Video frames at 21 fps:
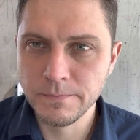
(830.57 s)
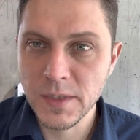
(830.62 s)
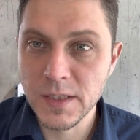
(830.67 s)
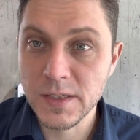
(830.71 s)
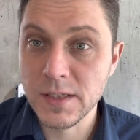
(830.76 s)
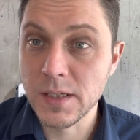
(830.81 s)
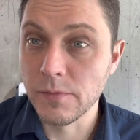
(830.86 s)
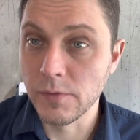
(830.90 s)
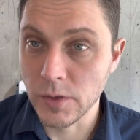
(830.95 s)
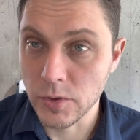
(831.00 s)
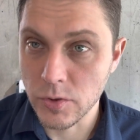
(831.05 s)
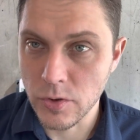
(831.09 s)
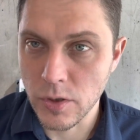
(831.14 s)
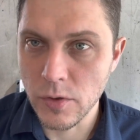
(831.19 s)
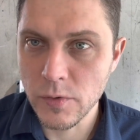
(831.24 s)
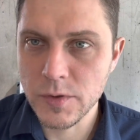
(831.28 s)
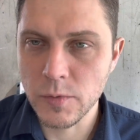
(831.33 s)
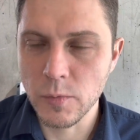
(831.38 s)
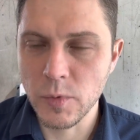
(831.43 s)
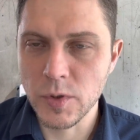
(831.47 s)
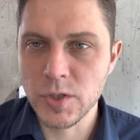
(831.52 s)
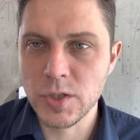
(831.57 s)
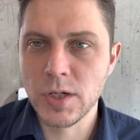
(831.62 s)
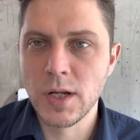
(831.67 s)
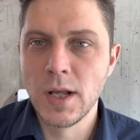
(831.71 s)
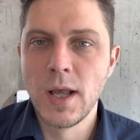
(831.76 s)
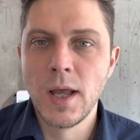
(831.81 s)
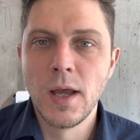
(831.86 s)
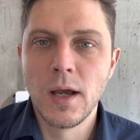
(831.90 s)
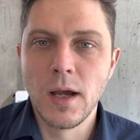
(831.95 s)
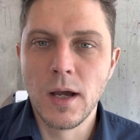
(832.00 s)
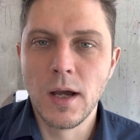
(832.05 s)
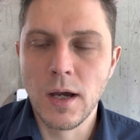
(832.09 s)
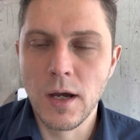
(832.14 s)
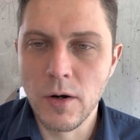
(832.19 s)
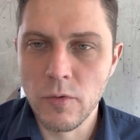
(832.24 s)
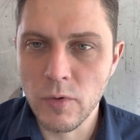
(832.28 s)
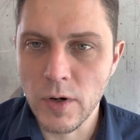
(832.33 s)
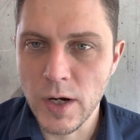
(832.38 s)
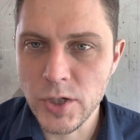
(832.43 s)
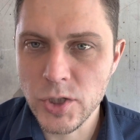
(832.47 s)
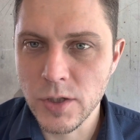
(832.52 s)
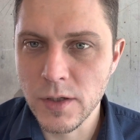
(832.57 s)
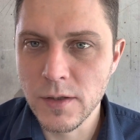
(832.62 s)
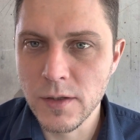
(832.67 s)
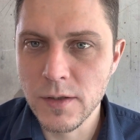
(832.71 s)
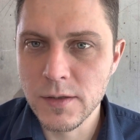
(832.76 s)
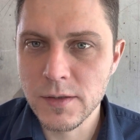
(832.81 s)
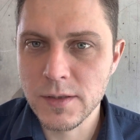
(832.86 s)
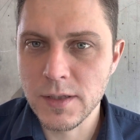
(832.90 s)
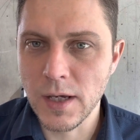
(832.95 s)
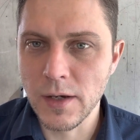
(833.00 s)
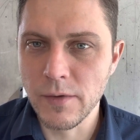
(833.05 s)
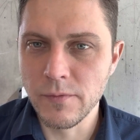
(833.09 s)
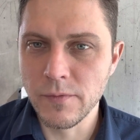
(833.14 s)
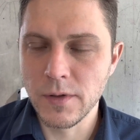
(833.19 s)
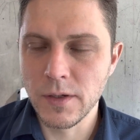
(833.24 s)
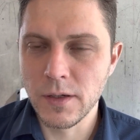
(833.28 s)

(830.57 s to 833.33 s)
civil drones, which Russians have